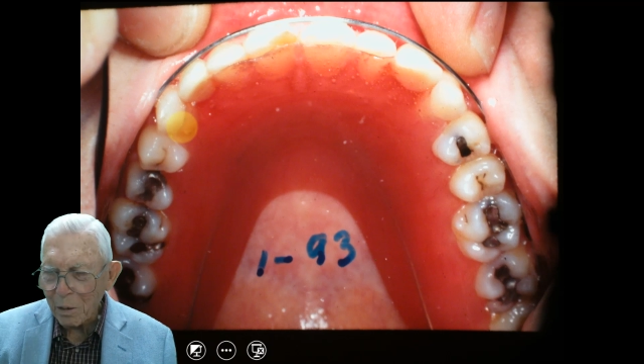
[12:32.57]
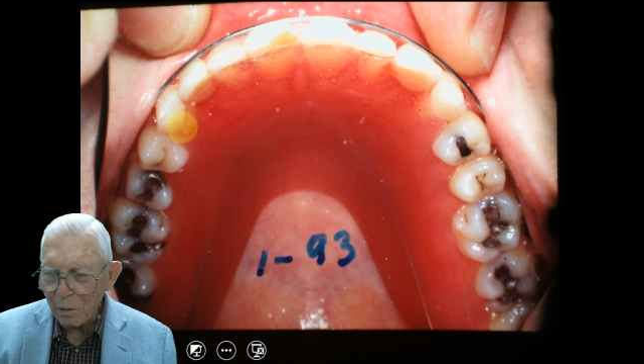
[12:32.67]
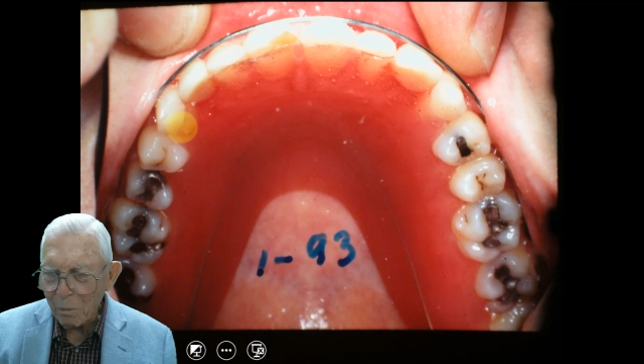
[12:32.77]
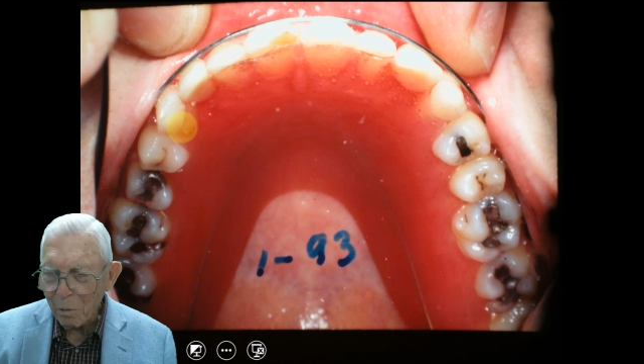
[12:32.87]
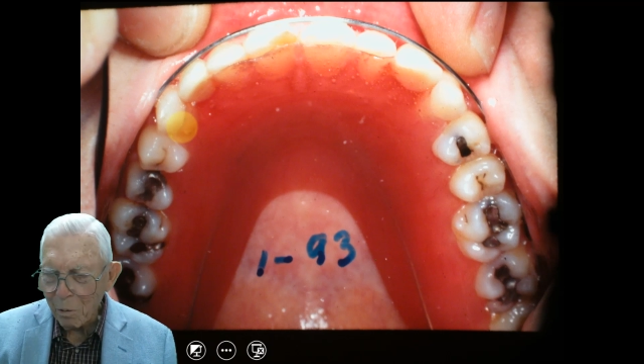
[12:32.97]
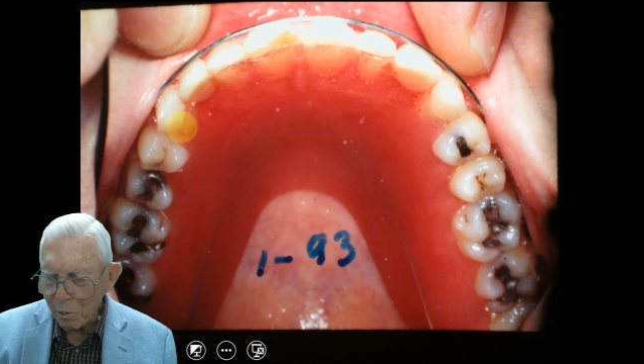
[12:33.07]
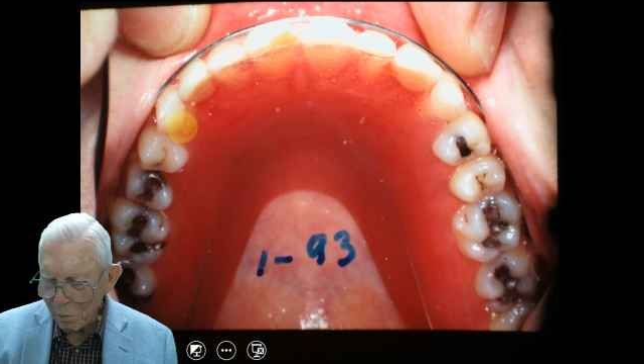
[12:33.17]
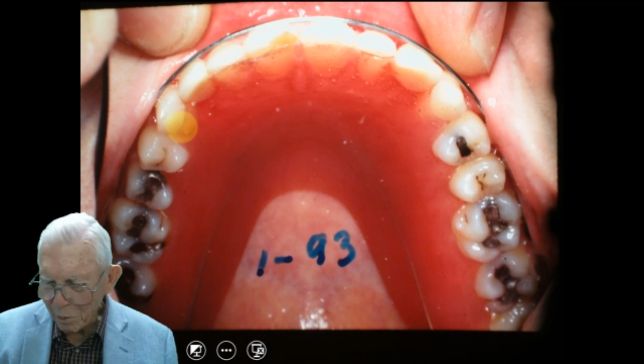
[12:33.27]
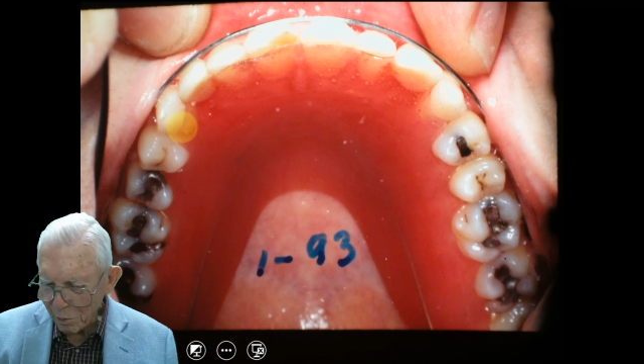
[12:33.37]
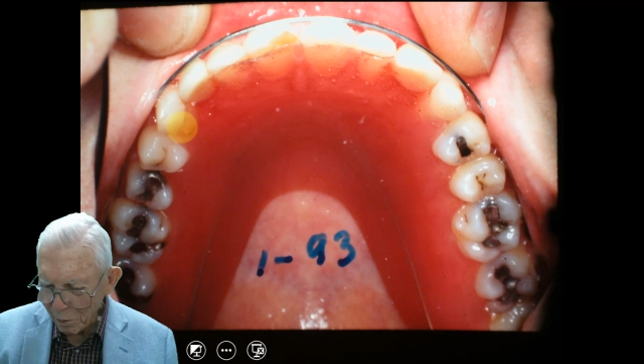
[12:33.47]
Boy, when
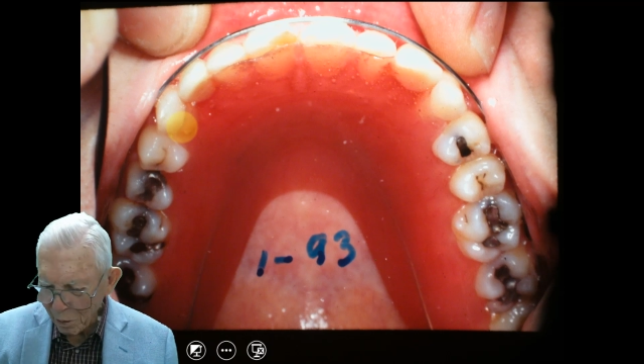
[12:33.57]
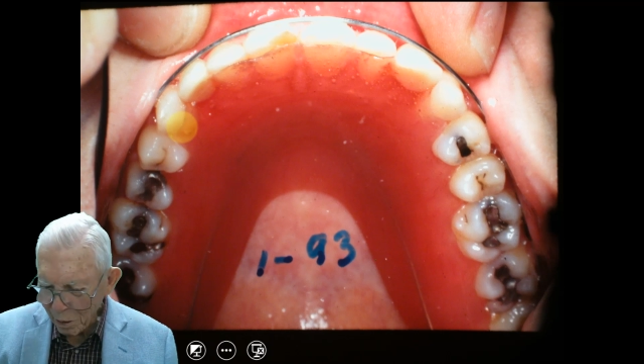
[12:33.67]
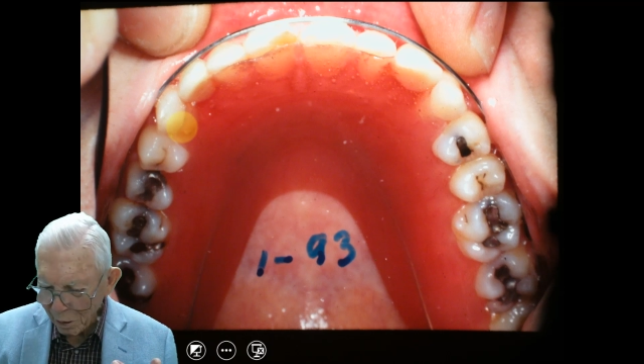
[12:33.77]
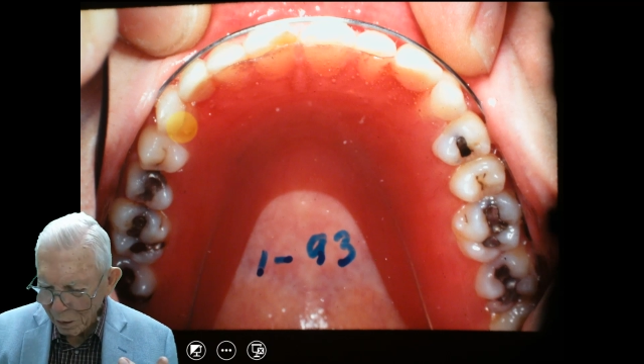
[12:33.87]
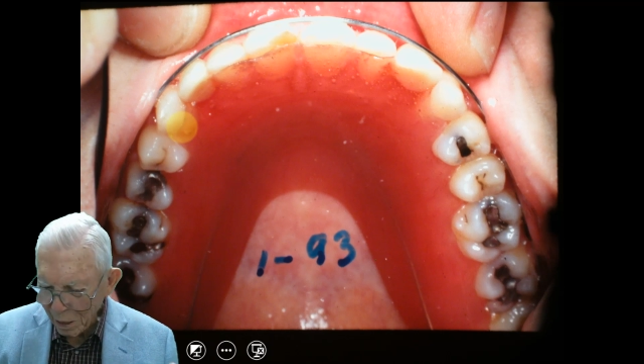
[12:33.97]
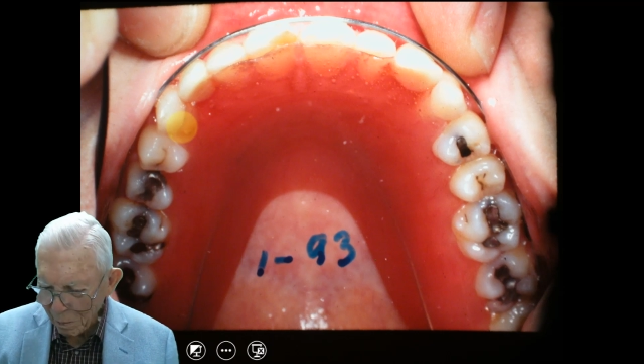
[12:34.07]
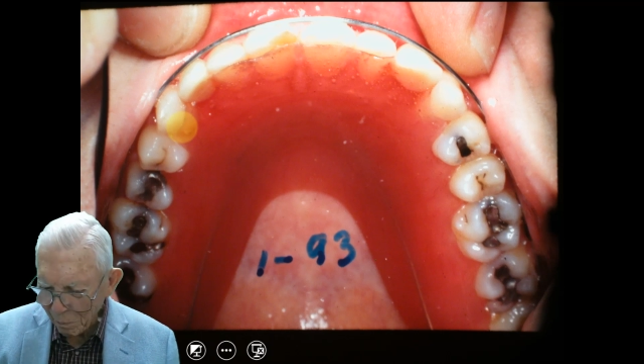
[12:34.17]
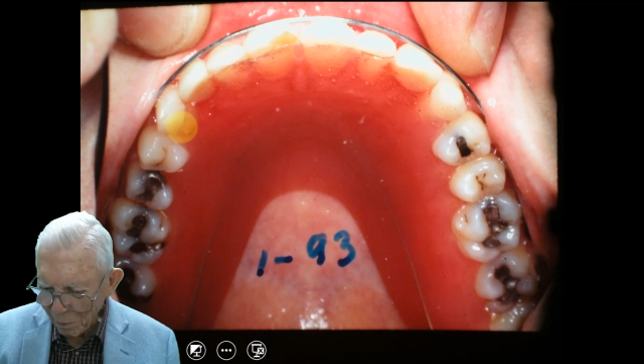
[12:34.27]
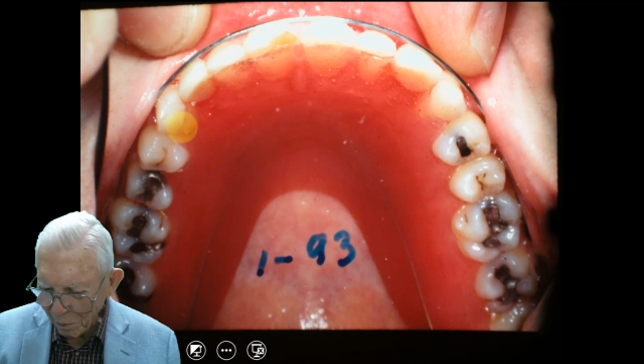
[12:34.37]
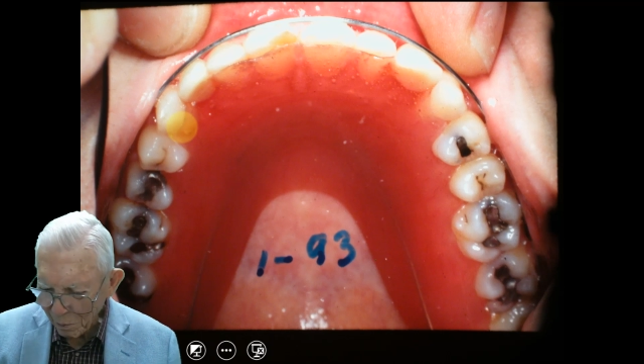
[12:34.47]
you got a gap
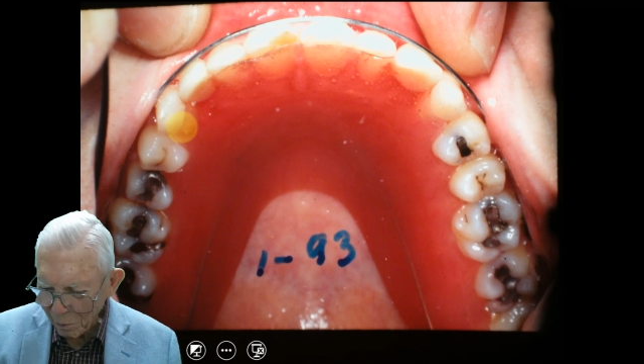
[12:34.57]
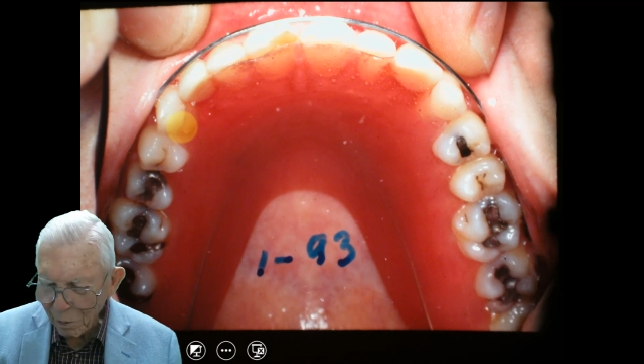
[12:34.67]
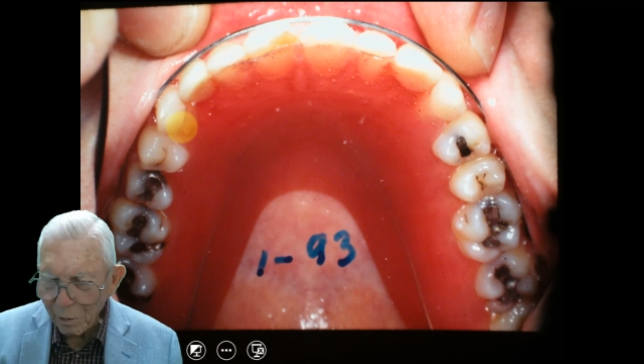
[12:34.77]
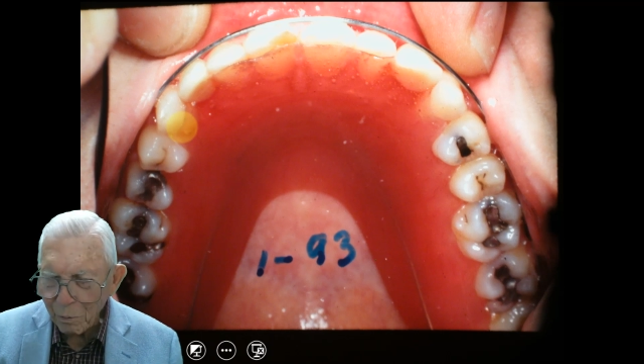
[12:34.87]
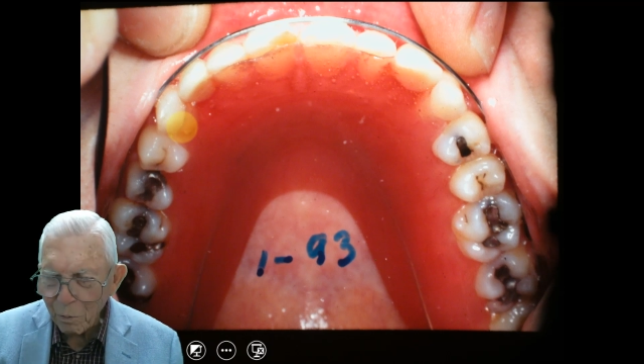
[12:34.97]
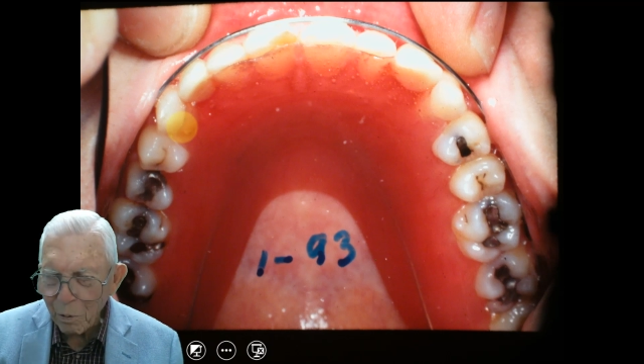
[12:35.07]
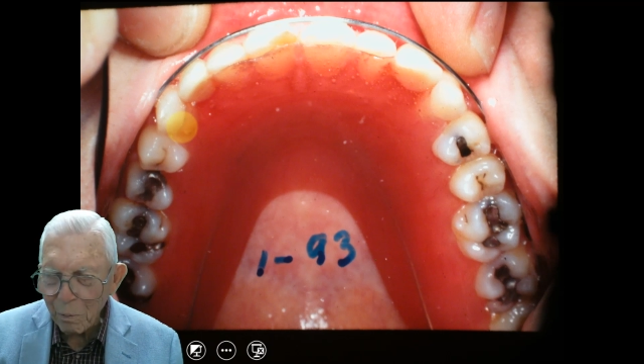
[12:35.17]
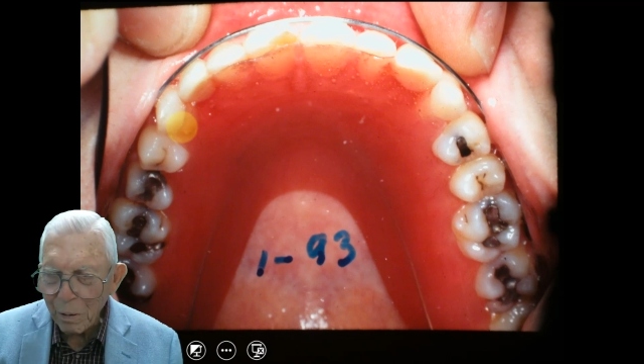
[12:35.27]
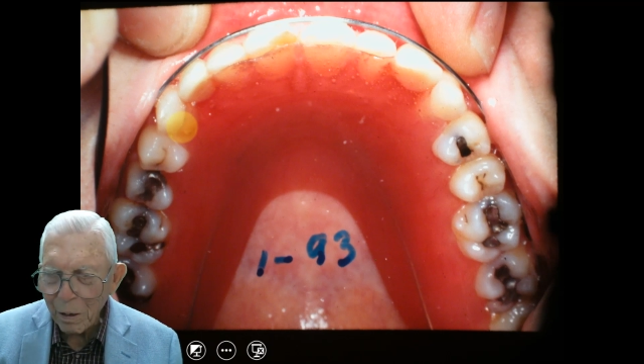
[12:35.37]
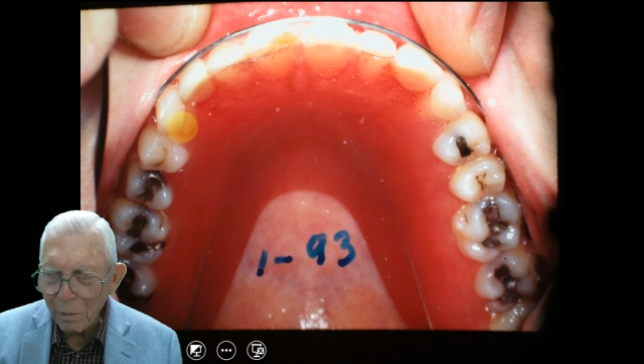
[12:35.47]
there, you don't have to worry
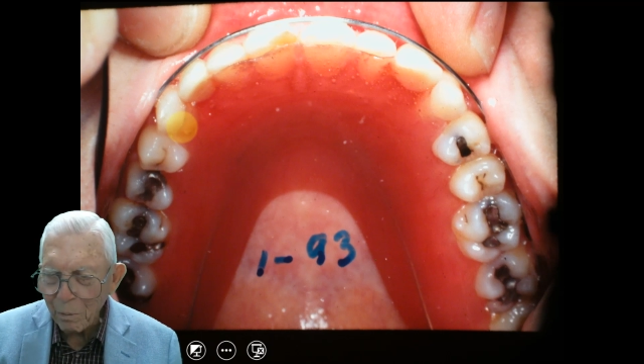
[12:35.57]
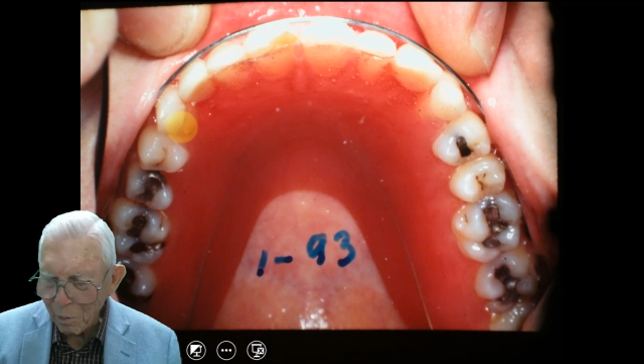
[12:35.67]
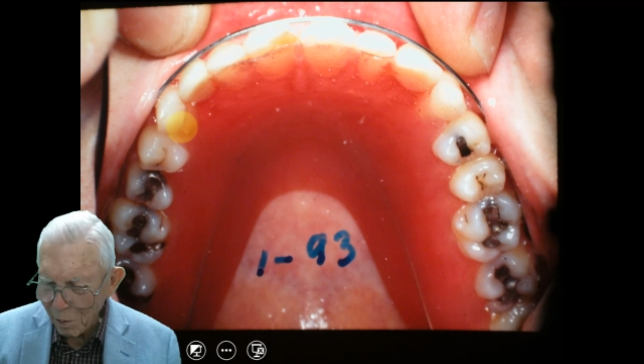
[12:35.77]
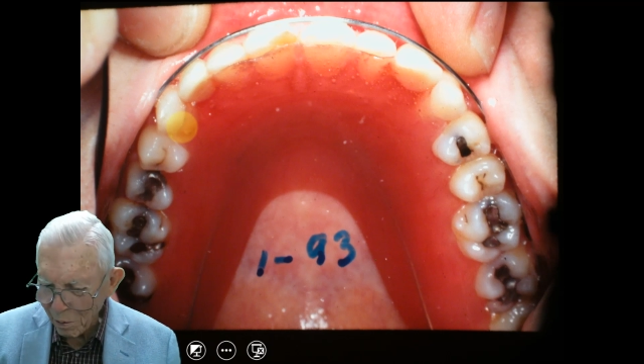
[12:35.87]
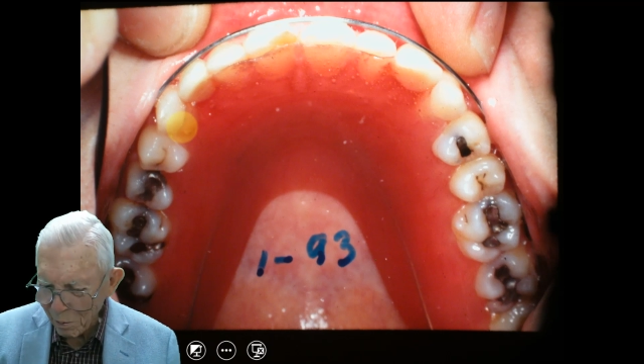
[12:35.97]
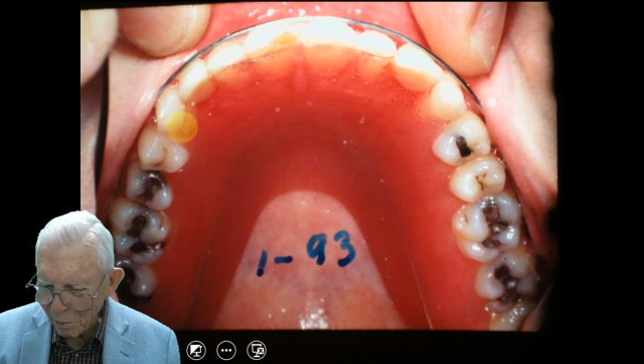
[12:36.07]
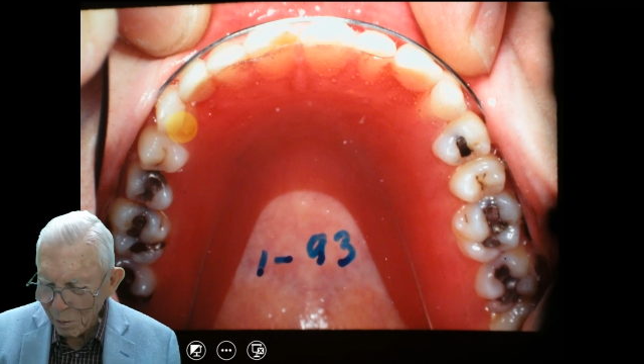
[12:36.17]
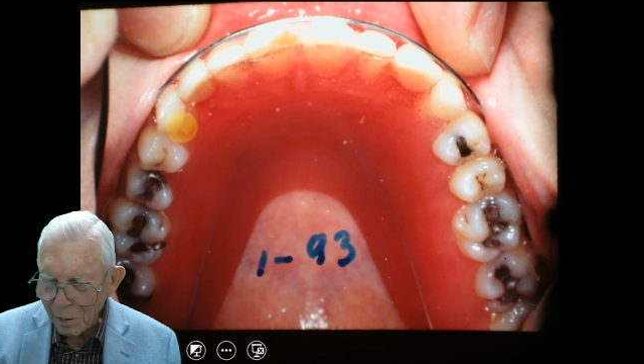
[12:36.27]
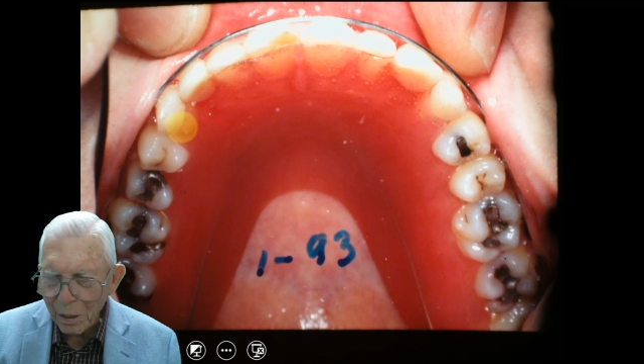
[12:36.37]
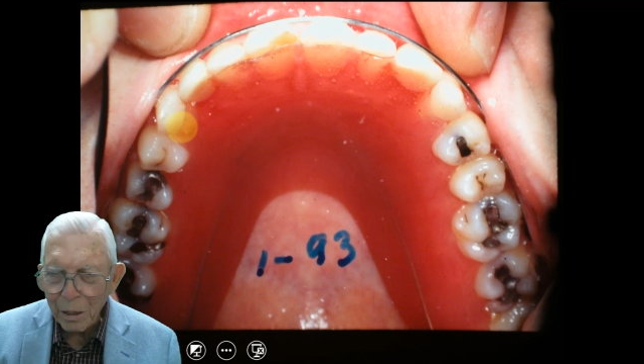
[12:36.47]
about them wearing a
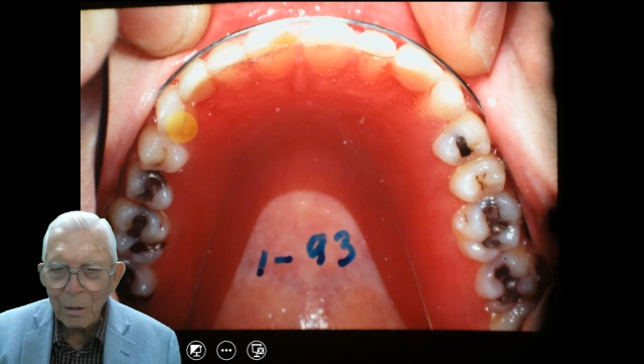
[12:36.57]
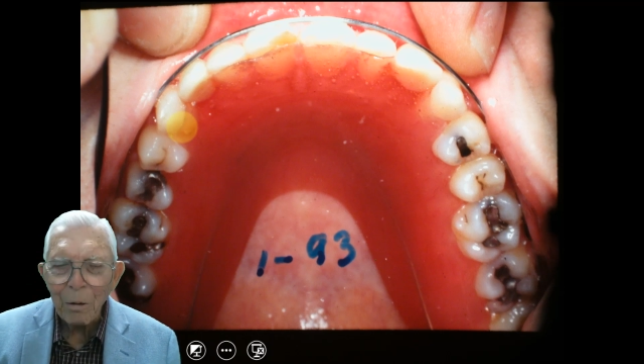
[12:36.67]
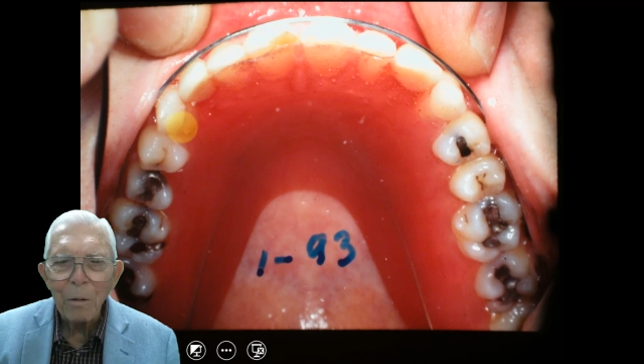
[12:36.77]
retainer.